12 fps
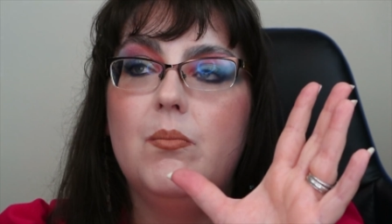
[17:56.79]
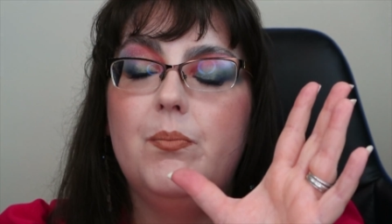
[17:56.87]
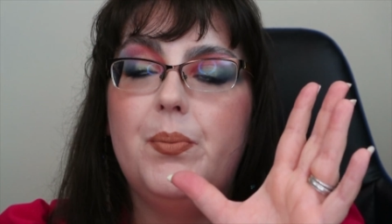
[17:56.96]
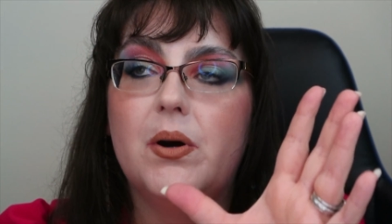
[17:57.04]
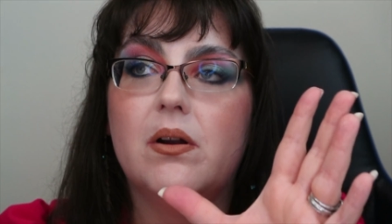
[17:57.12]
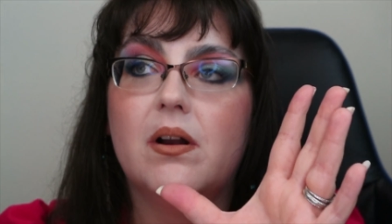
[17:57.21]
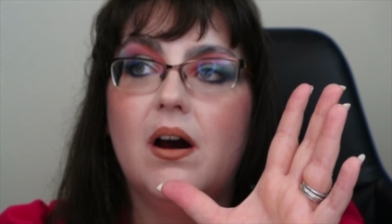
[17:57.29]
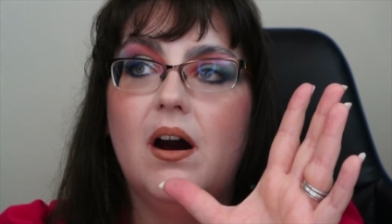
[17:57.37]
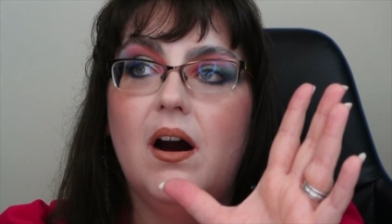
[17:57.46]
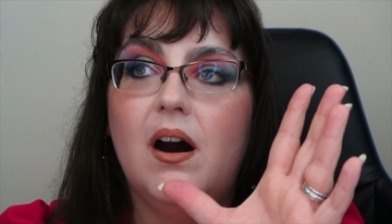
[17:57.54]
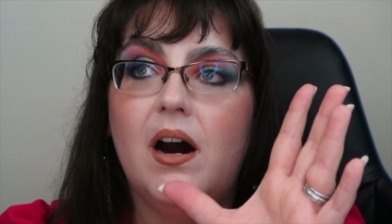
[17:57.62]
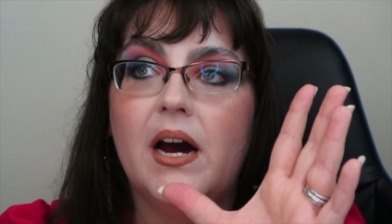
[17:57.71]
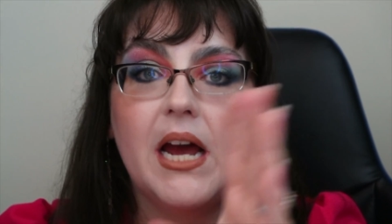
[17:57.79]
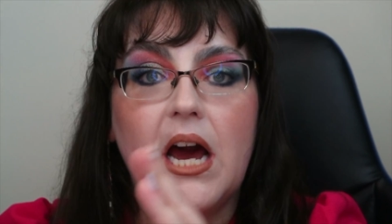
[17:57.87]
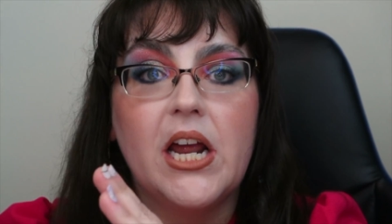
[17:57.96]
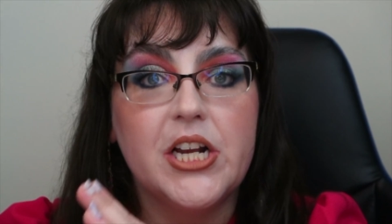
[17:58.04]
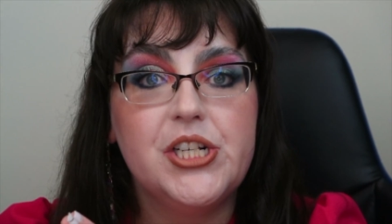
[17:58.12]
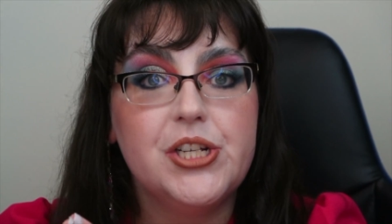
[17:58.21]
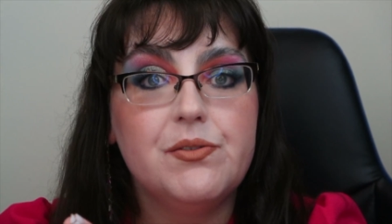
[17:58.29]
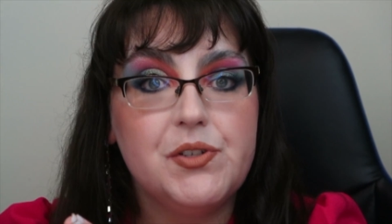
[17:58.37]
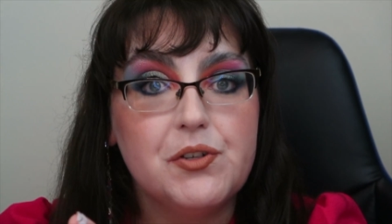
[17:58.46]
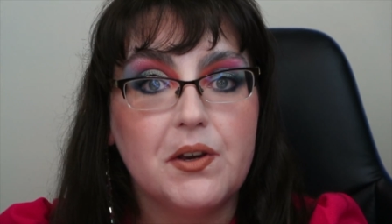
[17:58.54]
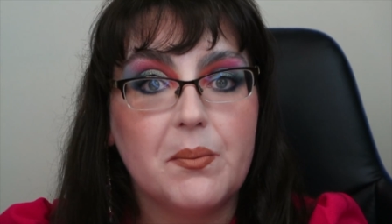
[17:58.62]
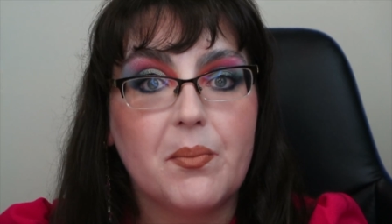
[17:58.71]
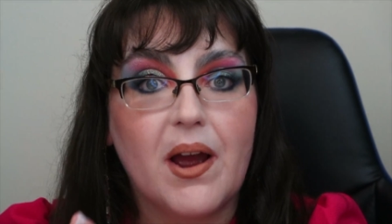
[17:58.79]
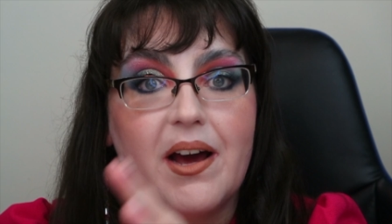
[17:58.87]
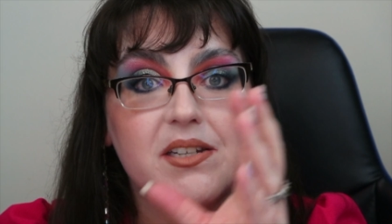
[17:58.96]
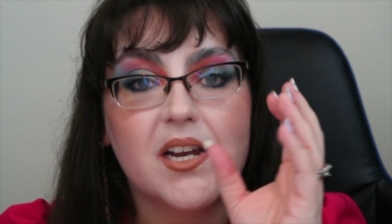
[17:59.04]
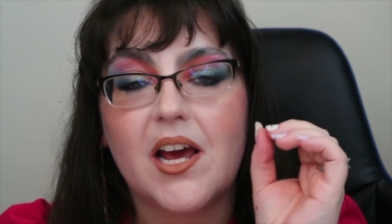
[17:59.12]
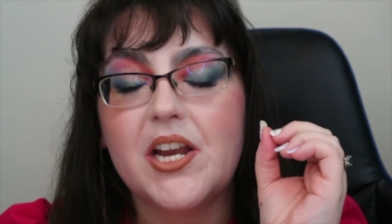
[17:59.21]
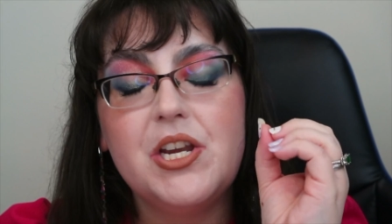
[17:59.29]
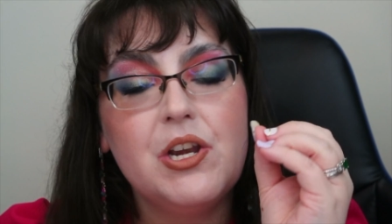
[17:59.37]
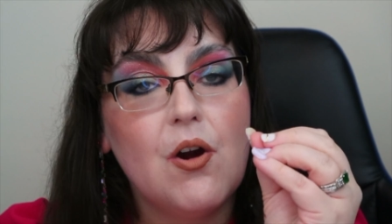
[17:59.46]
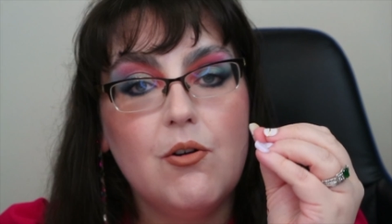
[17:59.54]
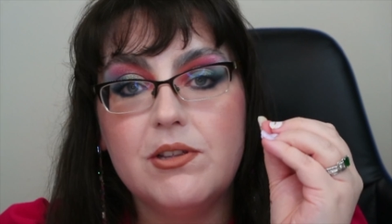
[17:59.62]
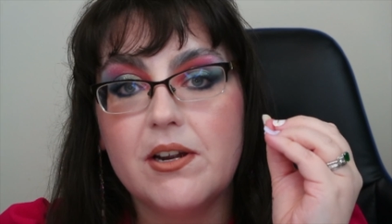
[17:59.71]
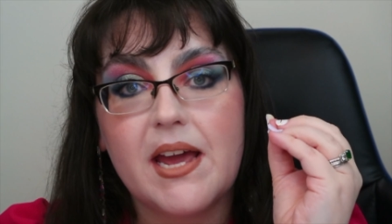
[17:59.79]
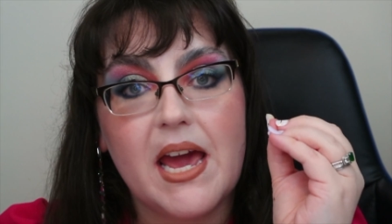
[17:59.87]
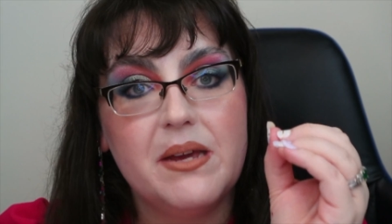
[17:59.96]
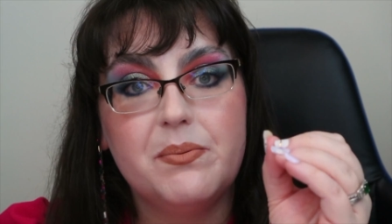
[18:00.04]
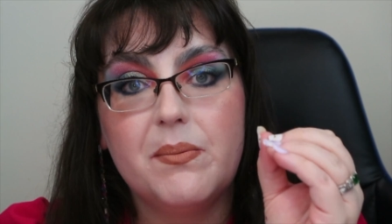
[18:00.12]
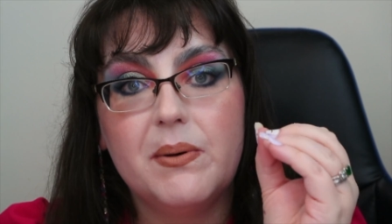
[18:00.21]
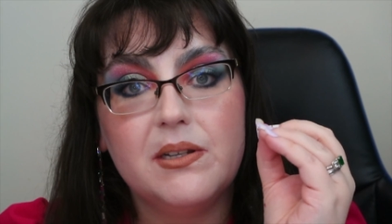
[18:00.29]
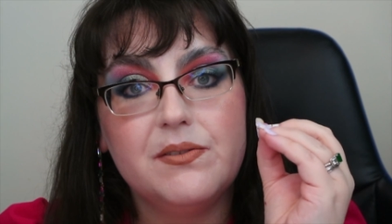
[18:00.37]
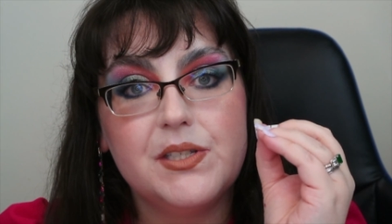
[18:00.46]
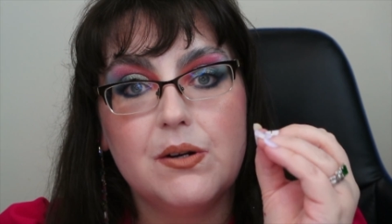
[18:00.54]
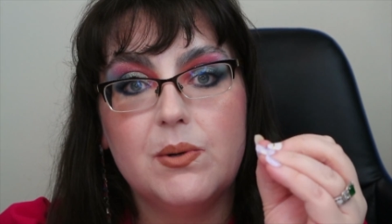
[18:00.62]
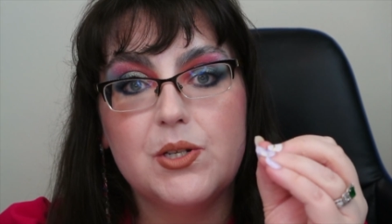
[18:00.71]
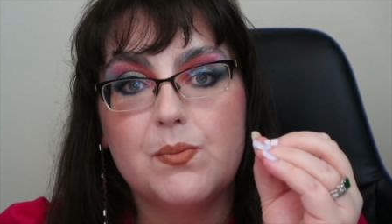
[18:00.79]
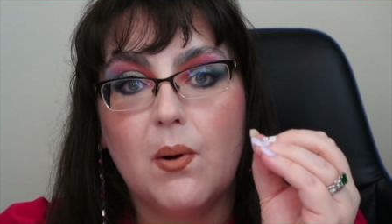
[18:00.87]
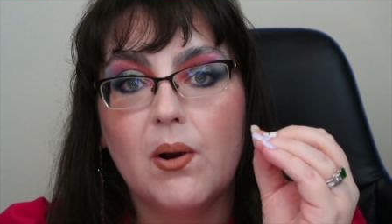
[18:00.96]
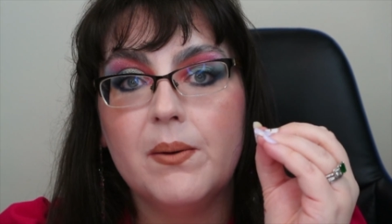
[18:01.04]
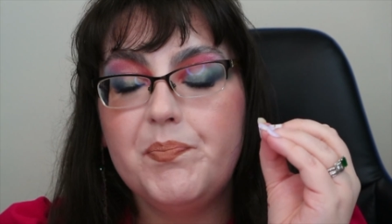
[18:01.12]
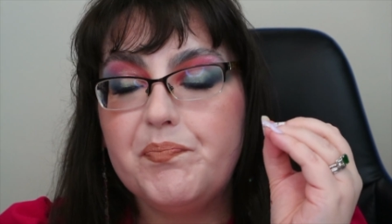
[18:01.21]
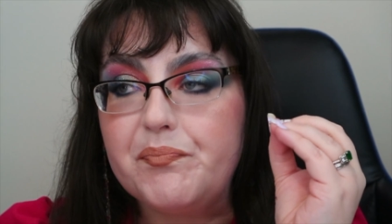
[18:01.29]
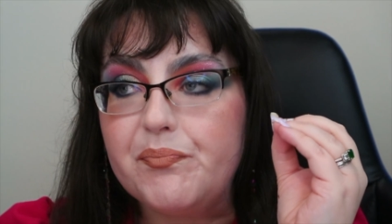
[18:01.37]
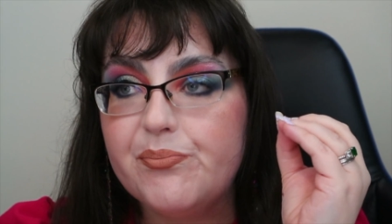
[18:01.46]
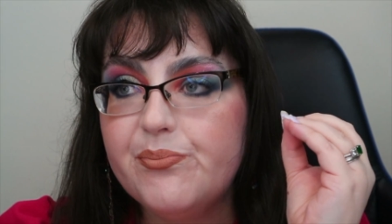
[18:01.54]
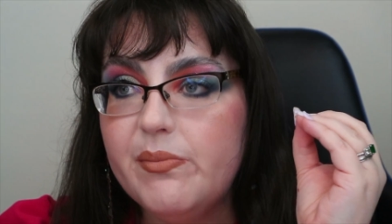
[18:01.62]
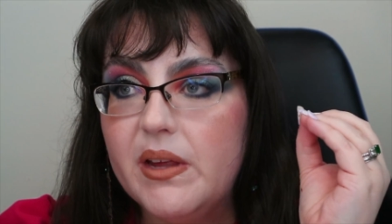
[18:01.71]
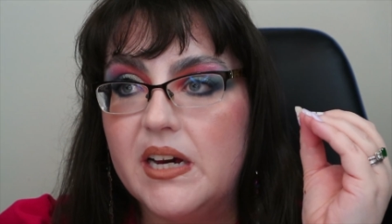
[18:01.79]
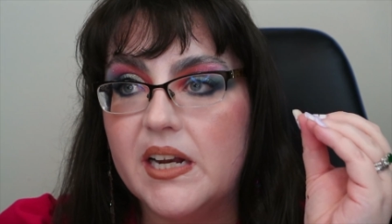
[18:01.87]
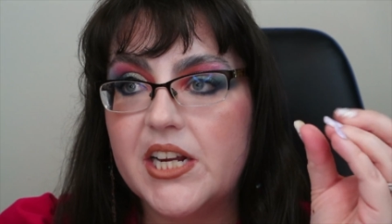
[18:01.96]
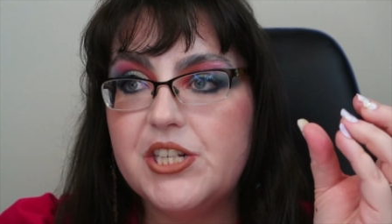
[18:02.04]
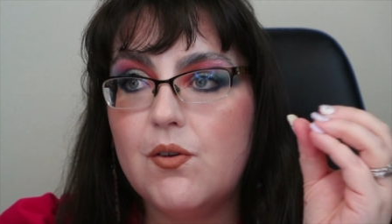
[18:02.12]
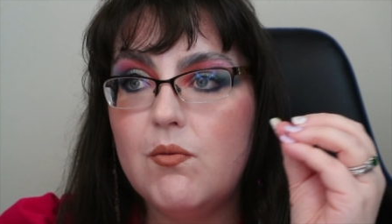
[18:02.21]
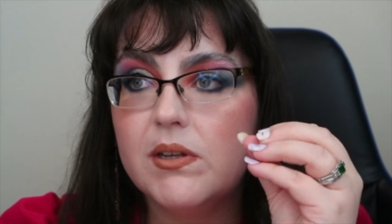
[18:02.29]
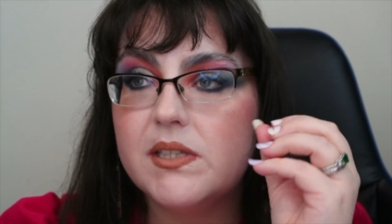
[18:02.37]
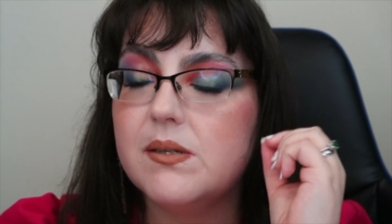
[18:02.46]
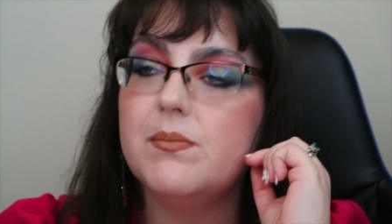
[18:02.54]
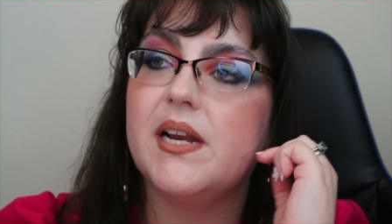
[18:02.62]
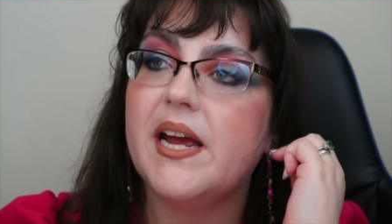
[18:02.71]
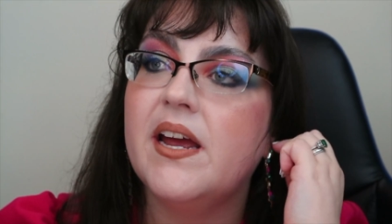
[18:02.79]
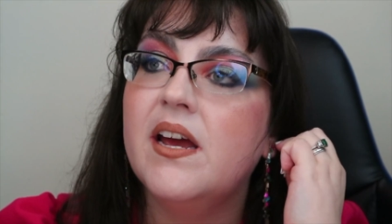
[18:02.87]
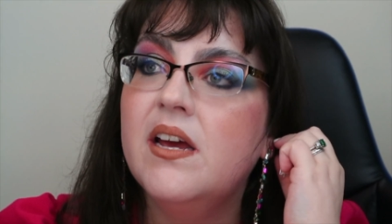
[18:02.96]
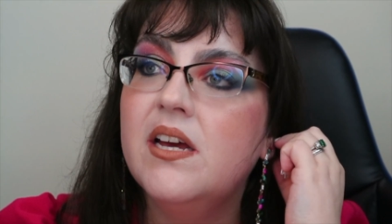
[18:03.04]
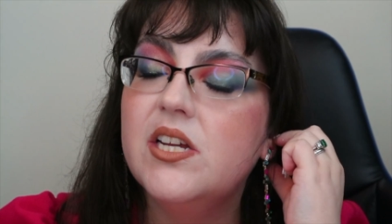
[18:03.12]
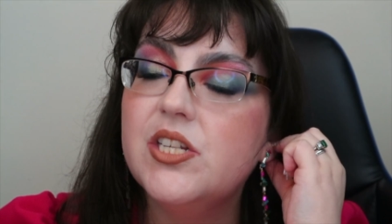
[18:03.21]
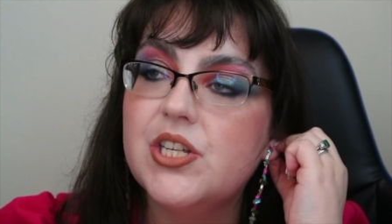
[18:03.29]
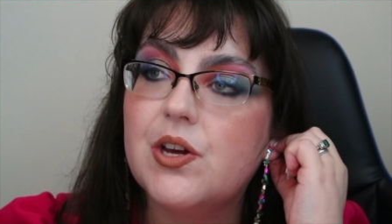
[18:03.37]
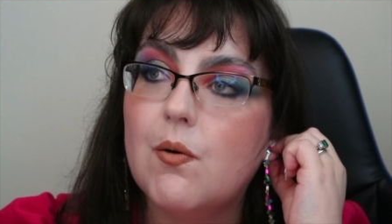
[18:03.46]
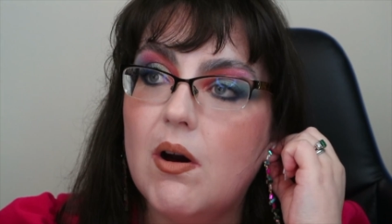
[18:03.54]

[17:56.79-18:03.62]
But I do enjoy the brand, and I know they're capable of so much more. And I don't want somebody to go